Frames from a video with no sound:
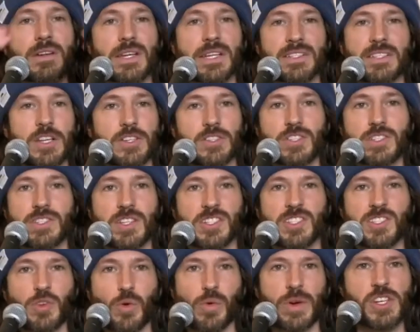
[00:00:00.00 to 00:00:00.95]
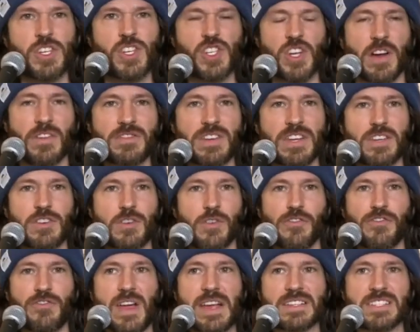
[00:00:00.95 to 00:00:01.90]
It's not just a story shoved in your
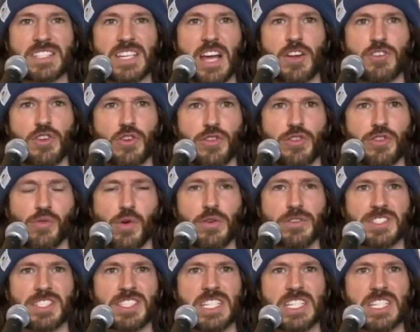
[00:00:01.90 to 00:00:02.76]
face, down your throat,